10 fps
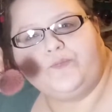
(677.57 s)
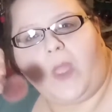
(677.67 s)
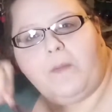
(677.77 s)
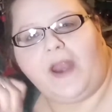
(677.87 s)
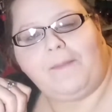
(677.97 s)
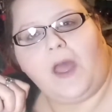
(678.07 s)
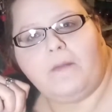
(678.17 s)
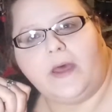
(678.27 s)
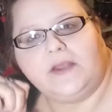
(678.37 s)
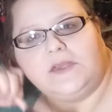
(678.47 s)
but I'm not
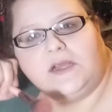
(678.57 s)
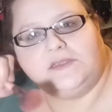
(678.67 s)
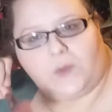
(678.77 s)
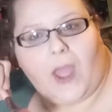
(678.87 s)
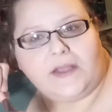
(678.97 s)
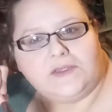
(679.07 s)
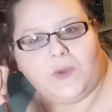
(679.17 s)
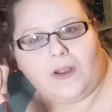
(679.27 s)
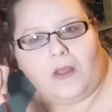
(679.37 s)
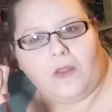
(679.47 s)
monetized, so I can
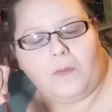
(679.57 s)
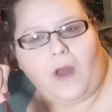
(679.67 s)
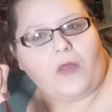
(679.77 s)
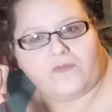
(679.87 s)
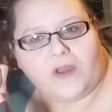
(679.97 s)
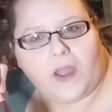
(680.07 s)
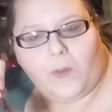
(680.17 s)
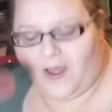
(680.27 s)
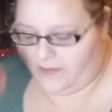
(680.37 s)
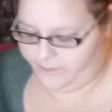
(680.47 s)
swear all the fuck I
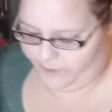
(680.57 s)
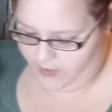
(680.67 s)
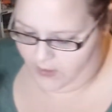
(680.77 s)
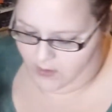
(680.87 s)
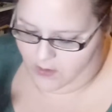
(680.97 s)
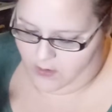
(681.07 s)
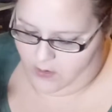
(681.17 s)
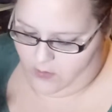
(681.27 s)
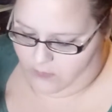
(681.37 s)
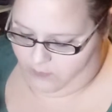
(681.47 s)
want.
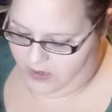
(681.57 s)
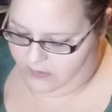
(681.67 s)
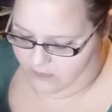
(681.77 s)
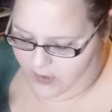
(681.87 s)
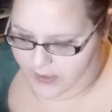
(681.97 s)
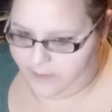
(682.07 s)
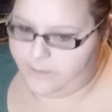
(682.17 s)
Right? Right.